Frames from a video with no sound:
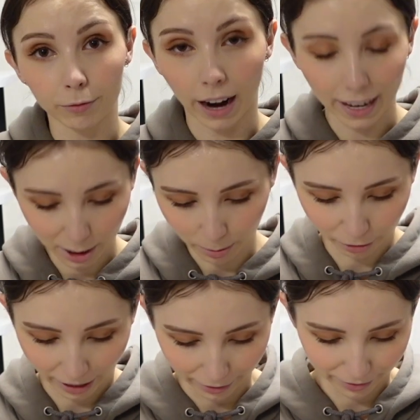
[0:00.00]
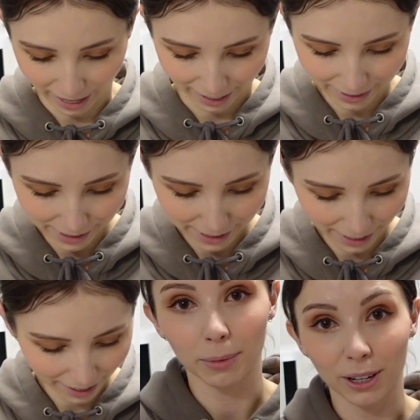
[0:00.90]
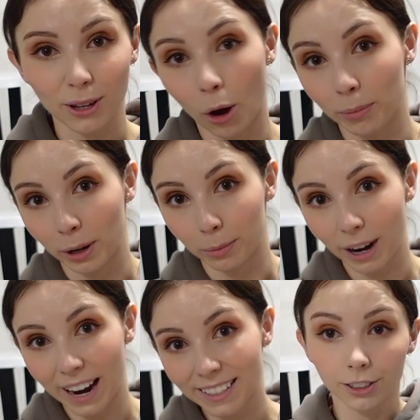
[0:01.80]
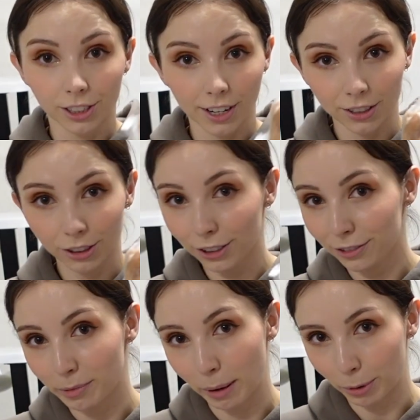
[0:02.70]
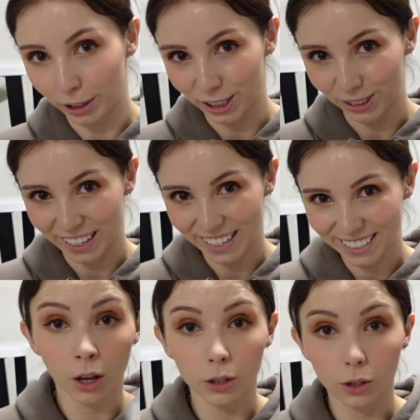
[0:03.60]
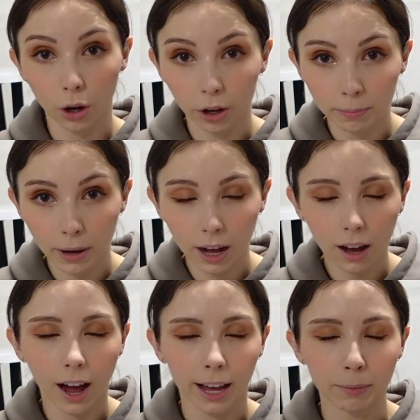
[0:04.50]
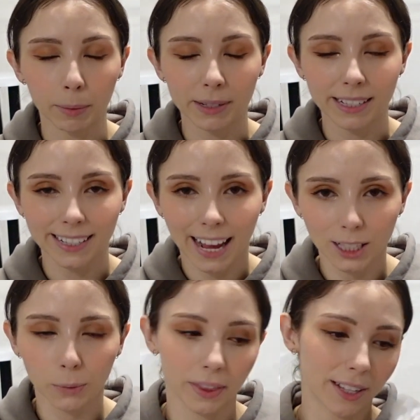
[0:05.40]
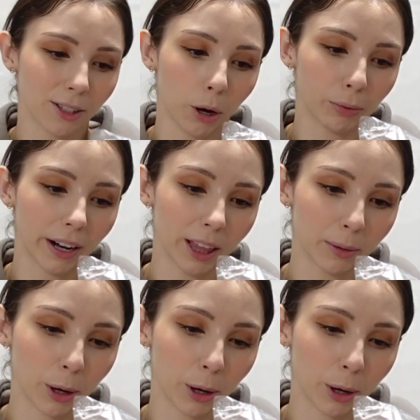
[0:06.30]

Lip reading: Random array of things. Some good wholemeal bread, ginger for my morning drinks, sogambang. I am obsessed with this salt bread at the